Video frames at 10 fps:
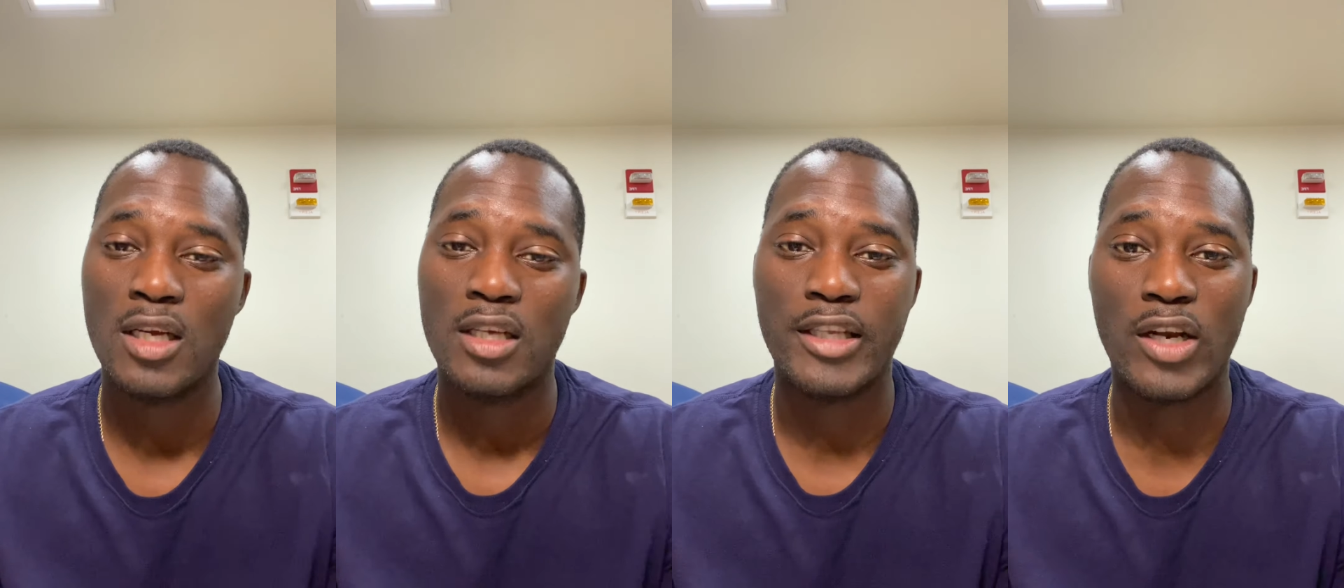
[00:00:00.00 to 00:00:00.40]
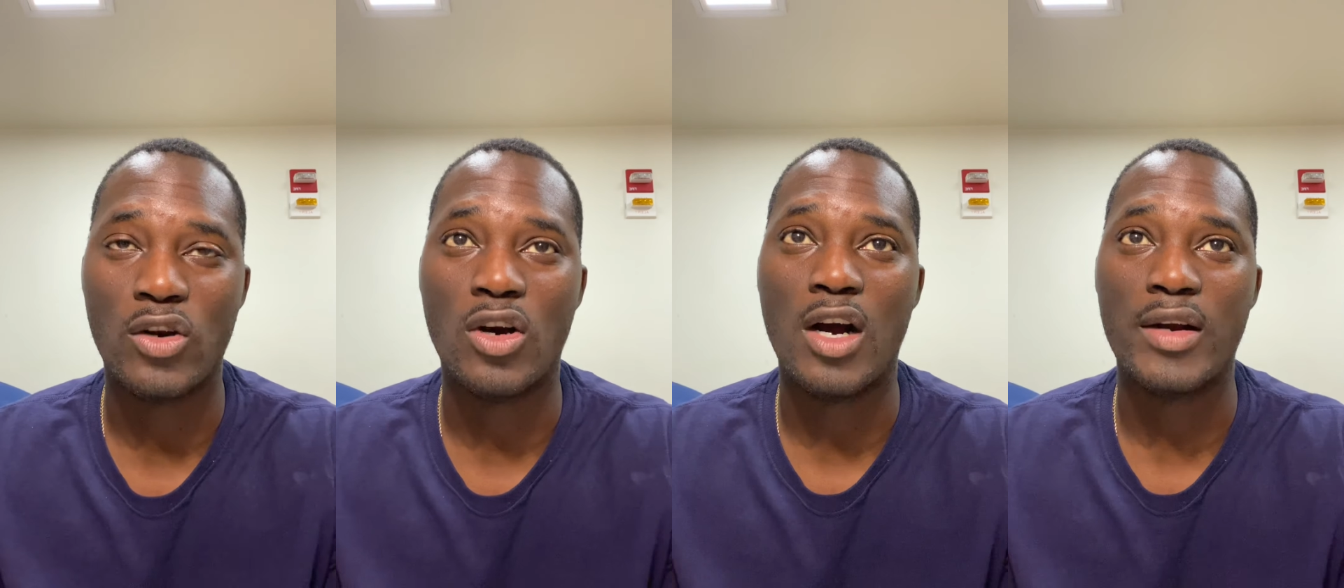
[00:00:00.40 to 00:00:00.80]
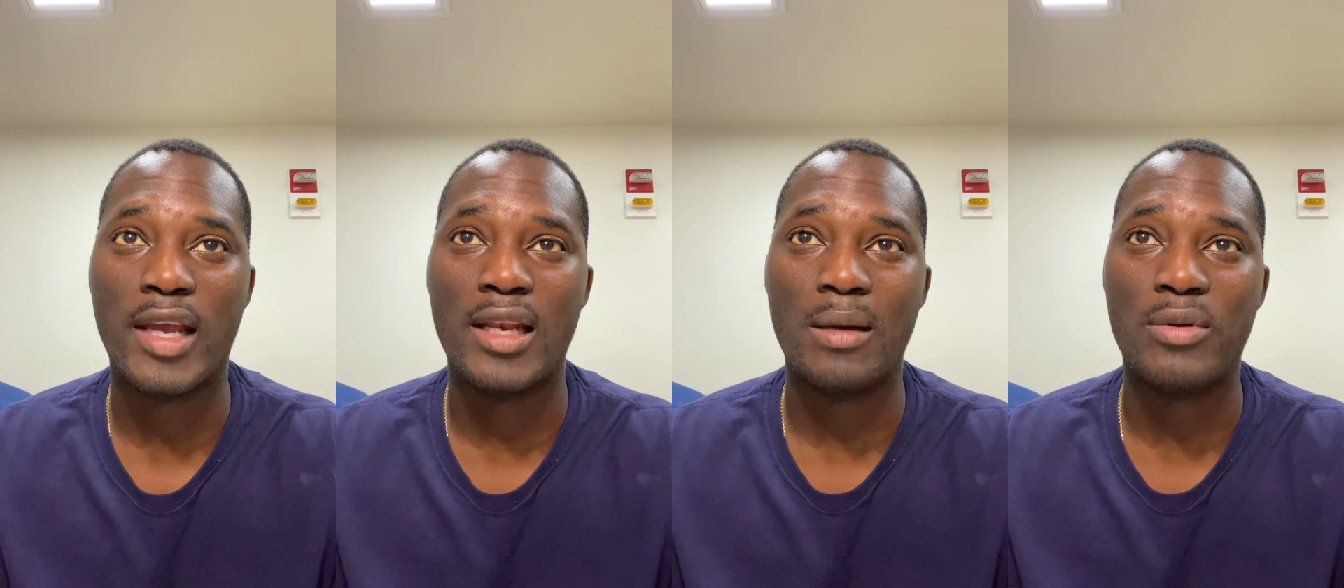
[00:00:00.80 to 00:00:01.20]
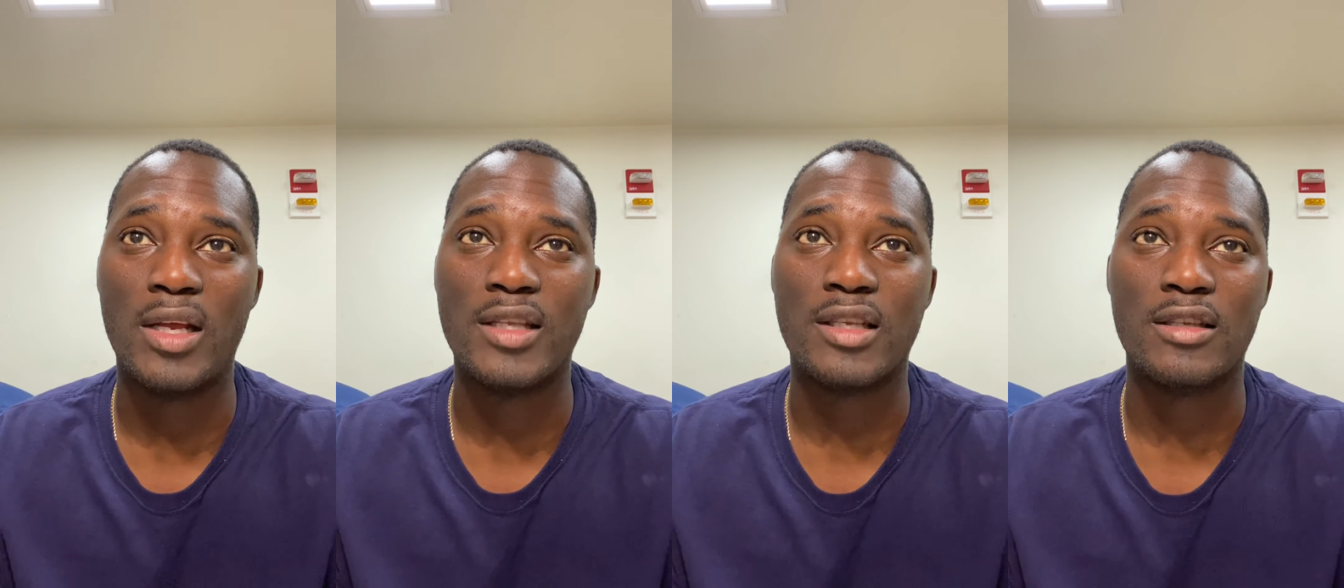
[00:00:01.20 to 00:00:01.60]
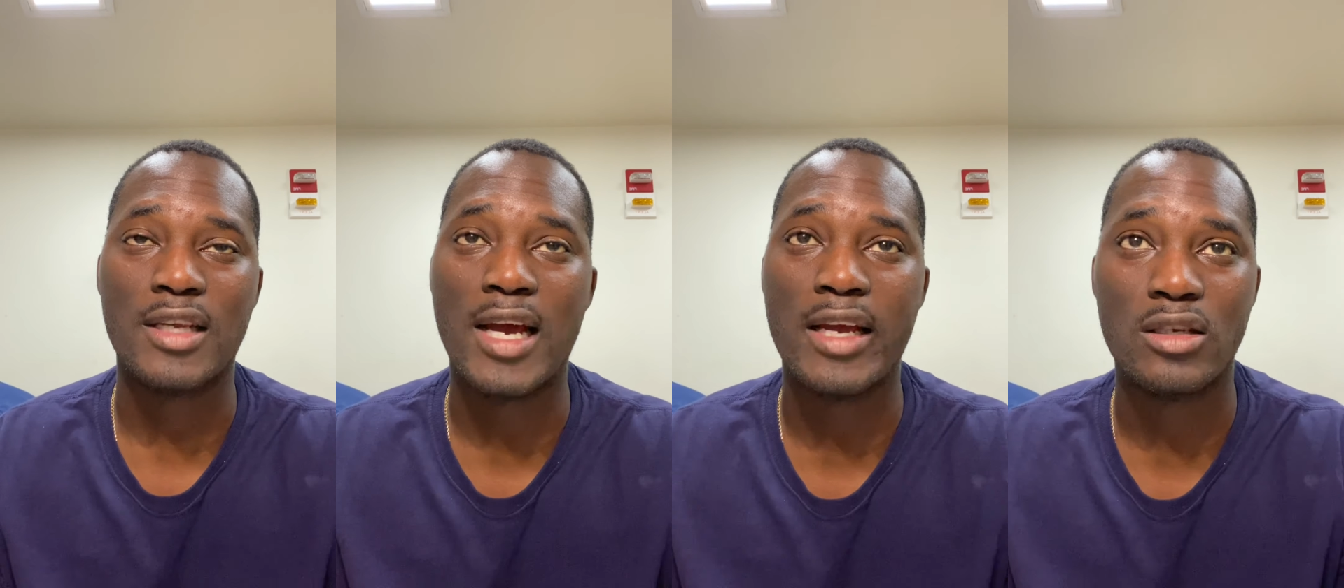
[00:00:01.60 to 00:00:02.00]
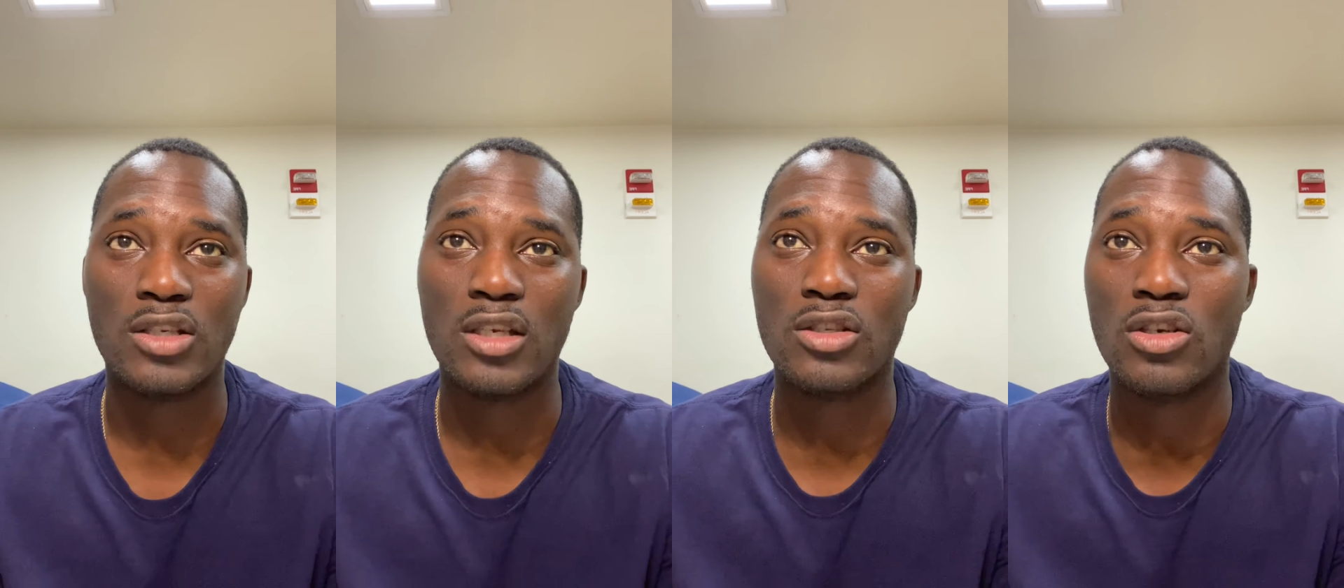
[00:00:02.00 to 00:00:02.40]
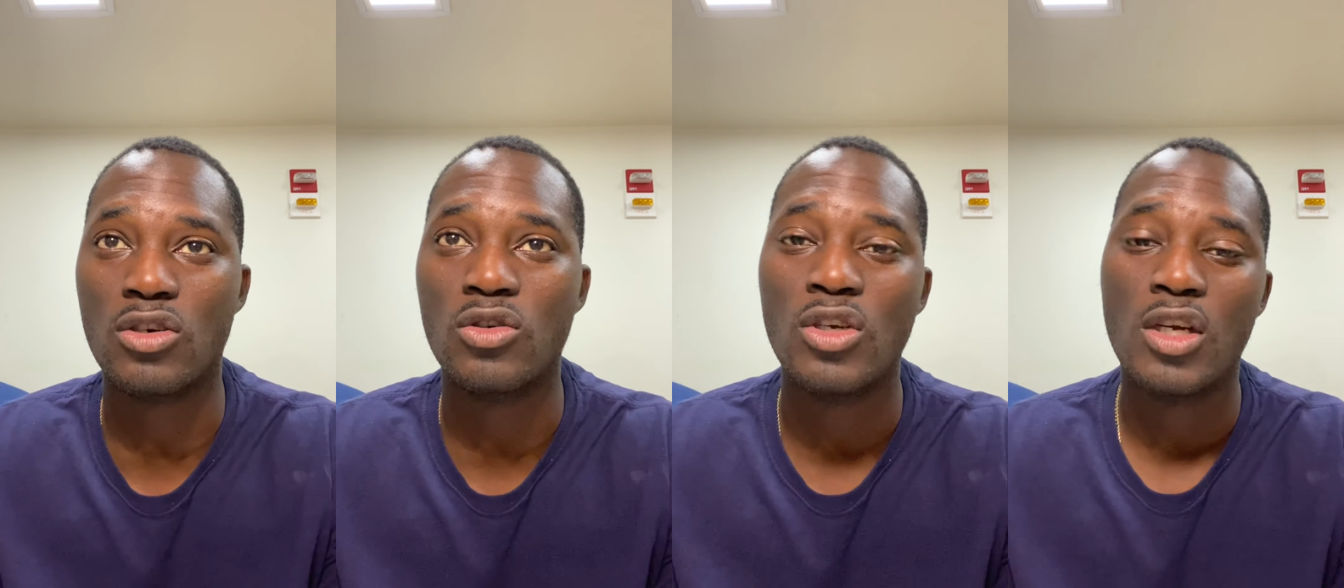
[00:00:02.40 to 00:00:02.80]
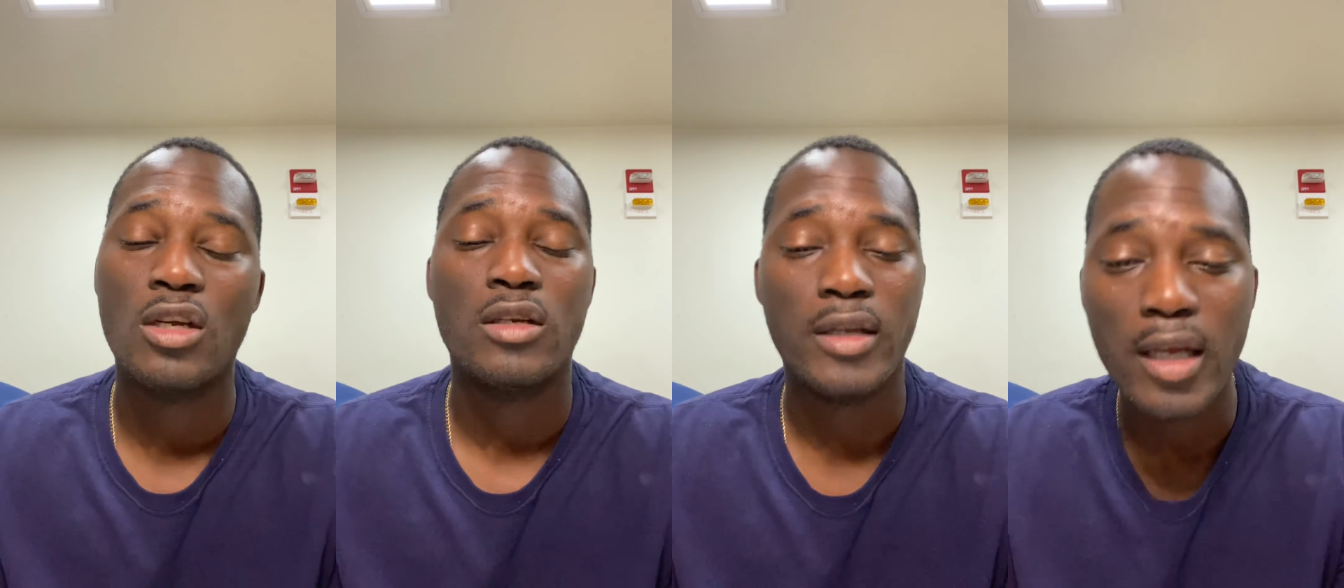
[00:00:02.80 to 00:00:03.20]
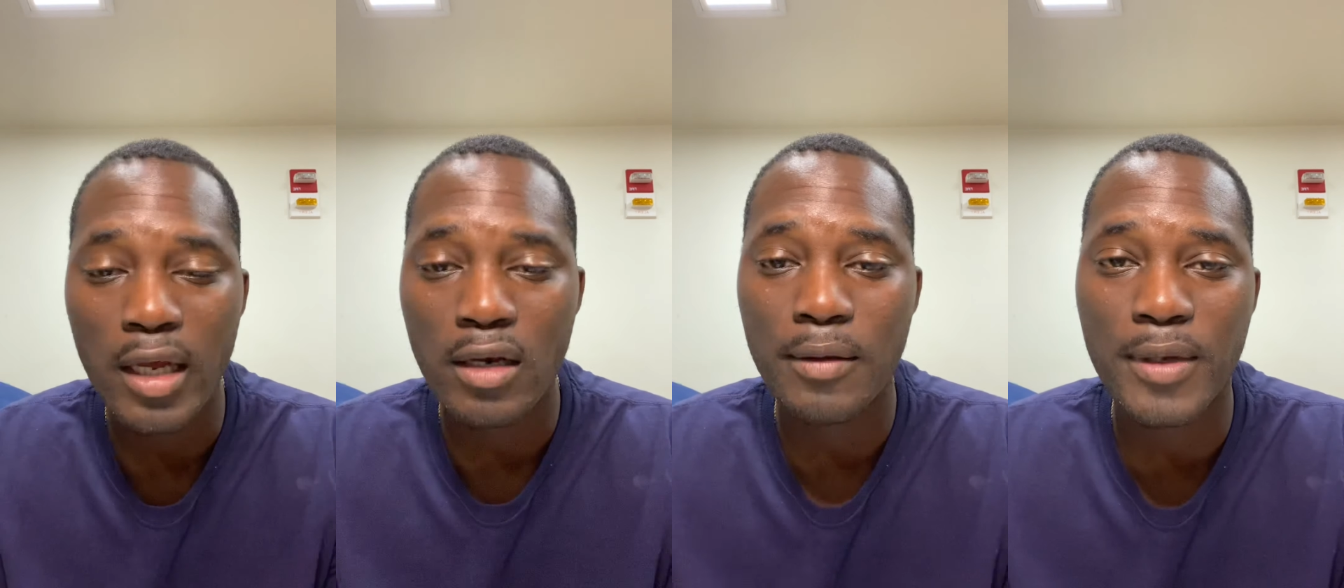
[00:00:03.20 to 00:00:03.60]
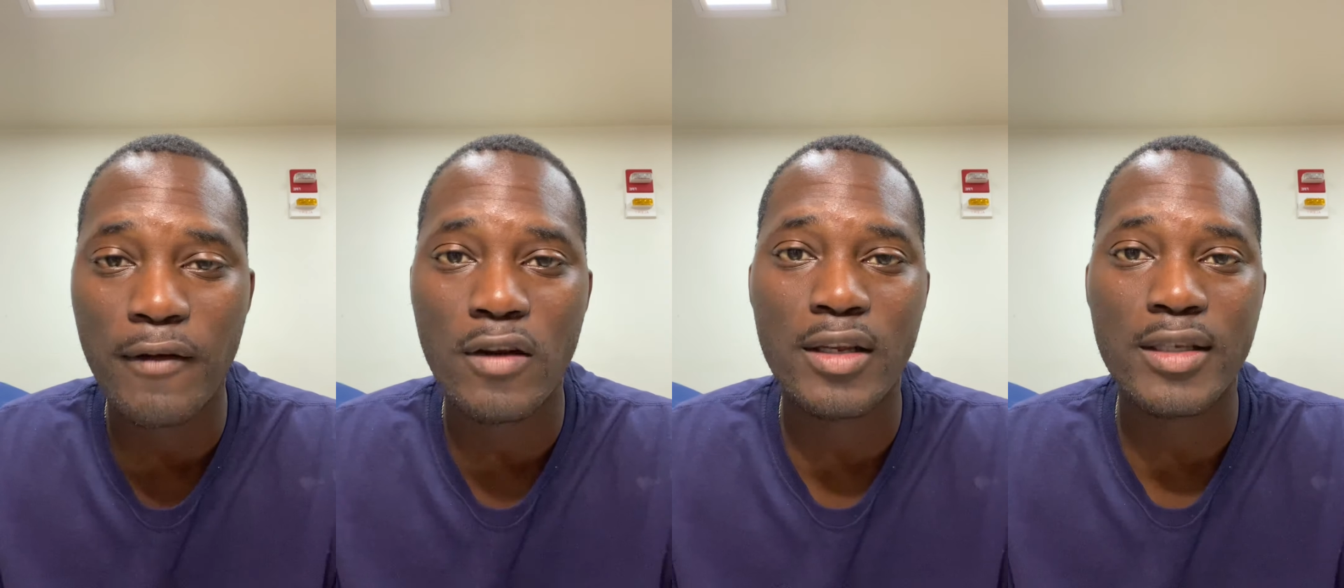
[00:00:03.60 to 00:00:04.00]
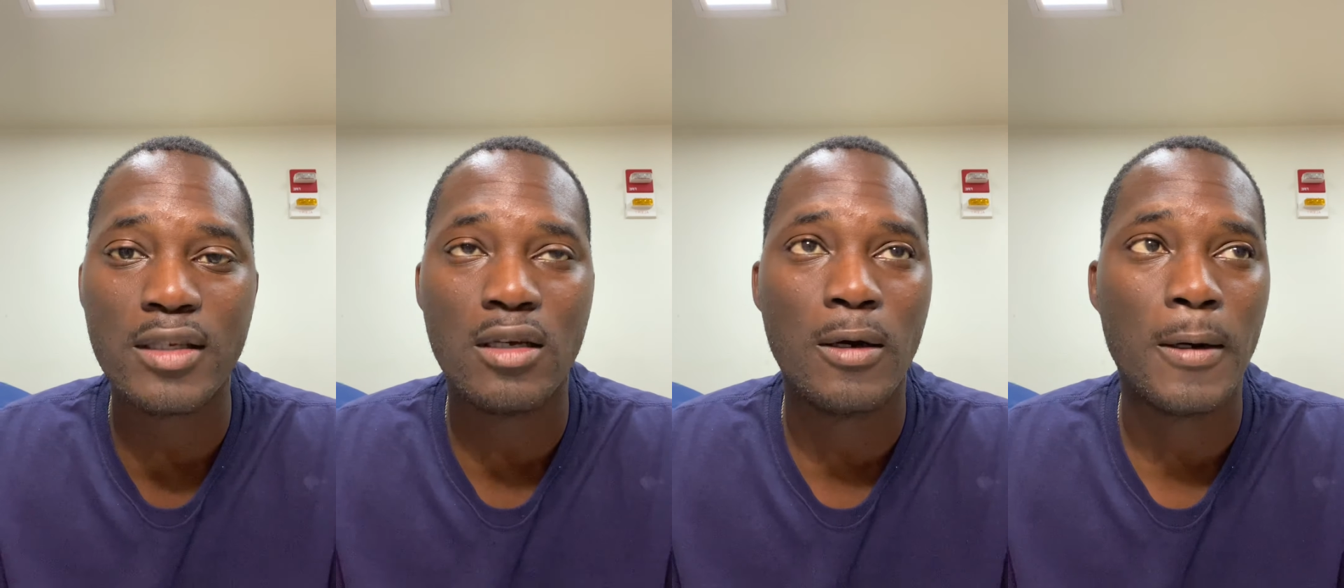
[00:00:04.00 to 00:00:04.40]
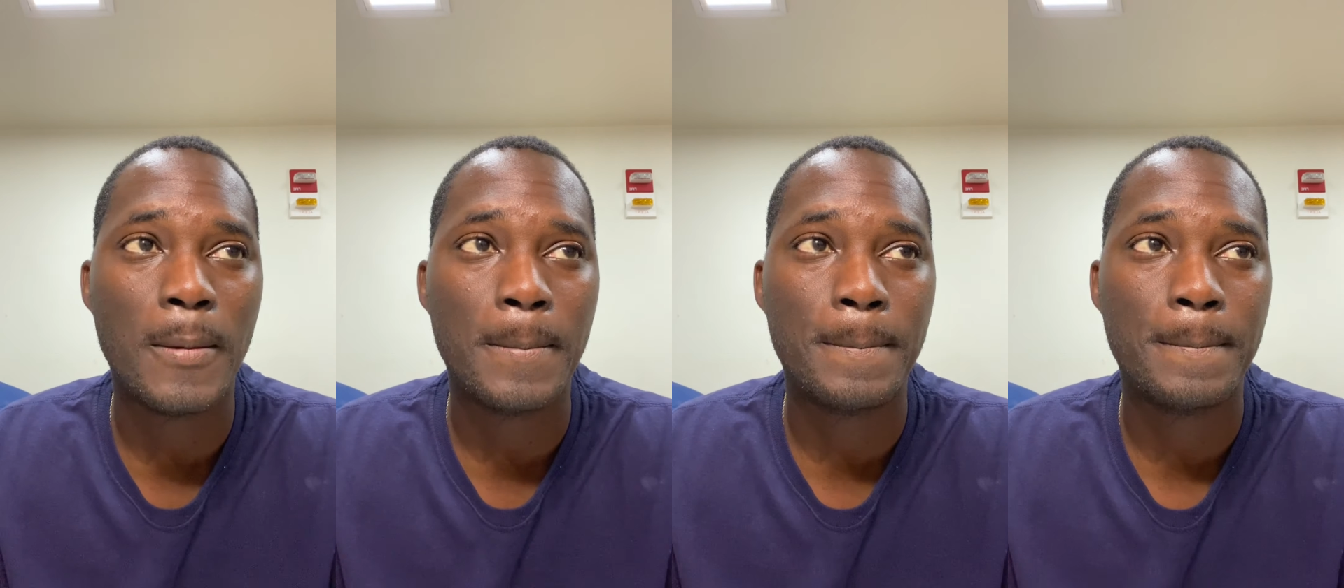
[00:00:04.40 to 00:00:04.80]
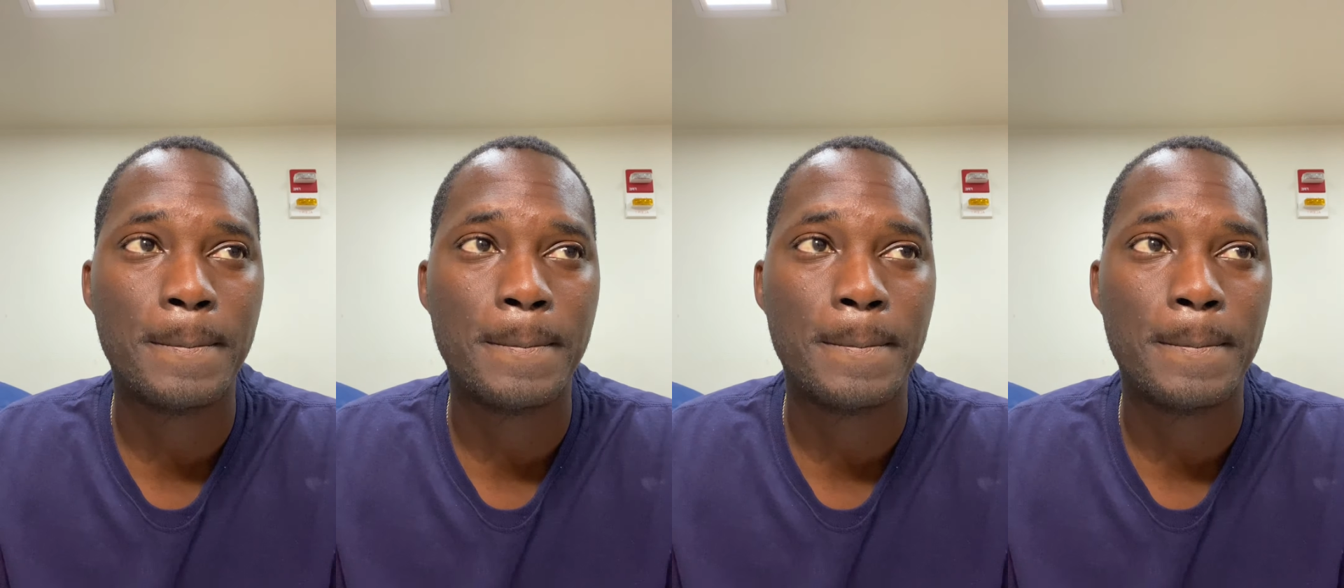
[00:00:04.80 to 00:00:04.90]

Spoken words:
They don't know how to get their planes in the sky and shit. So they end up giving us some